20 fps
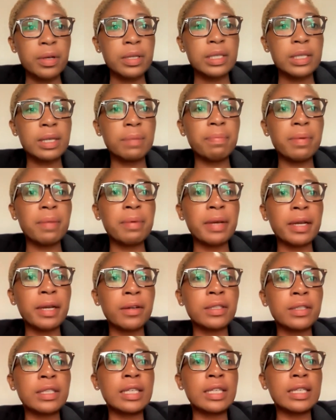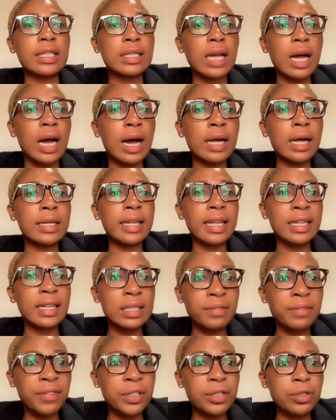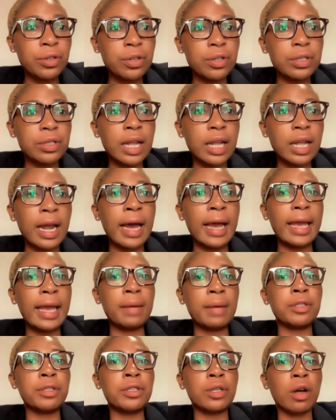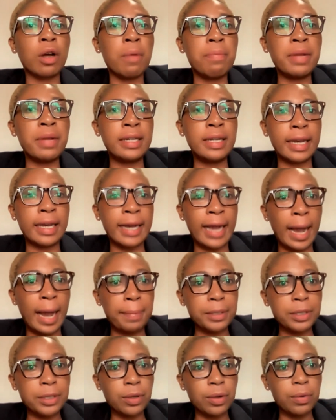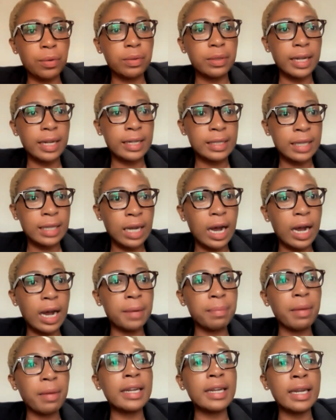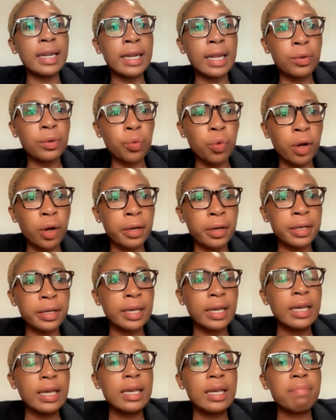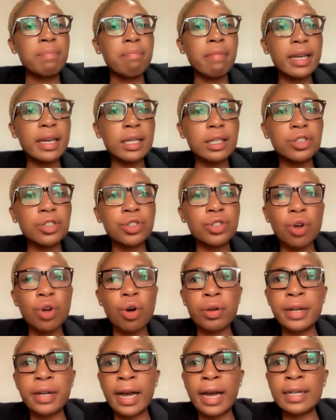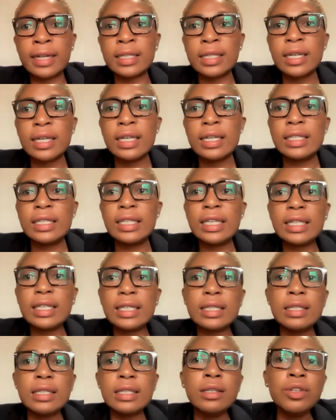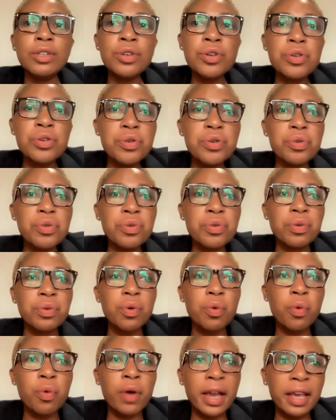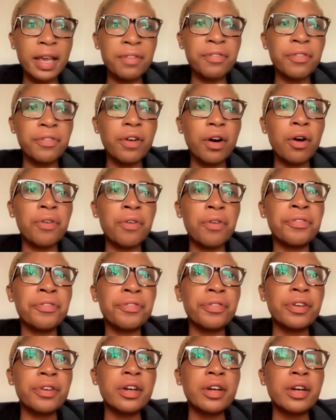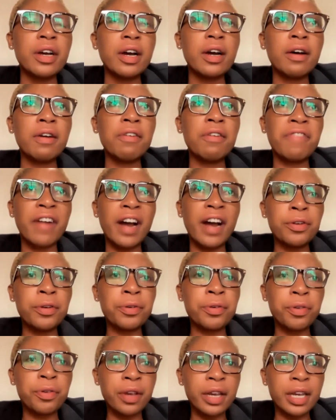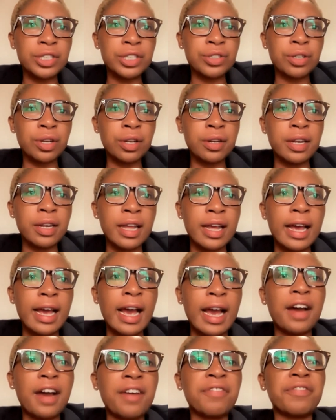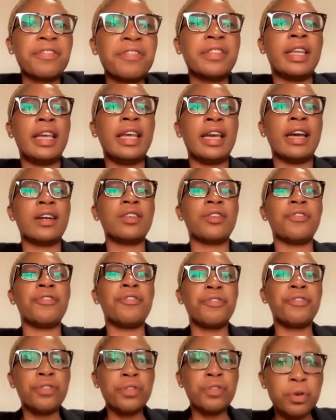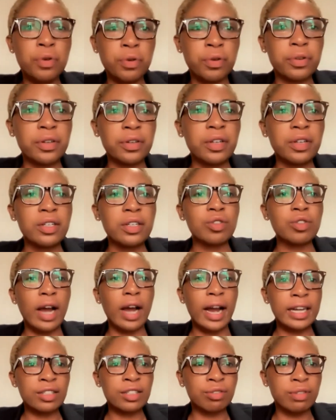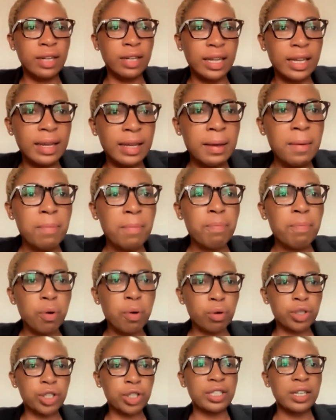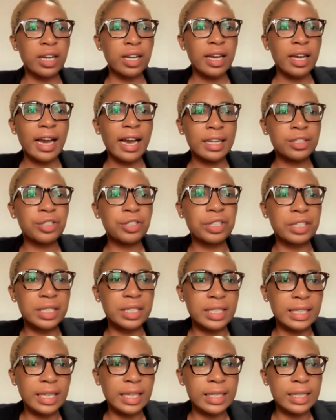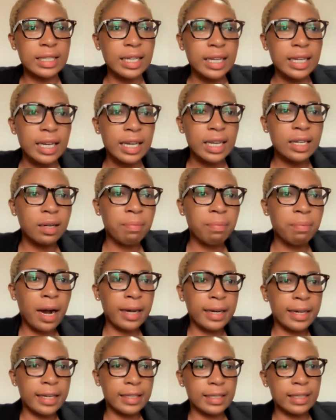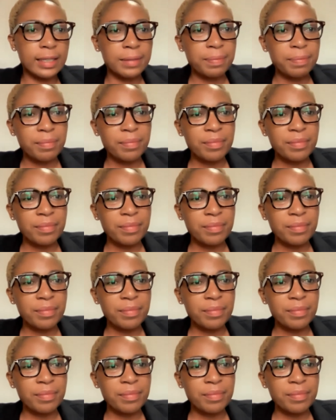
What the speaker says: simply because these are the individuals that are able to commit the capital, the time, and the network in making sure that this new wave of value creation have the fuel to actually push and succeed in the market.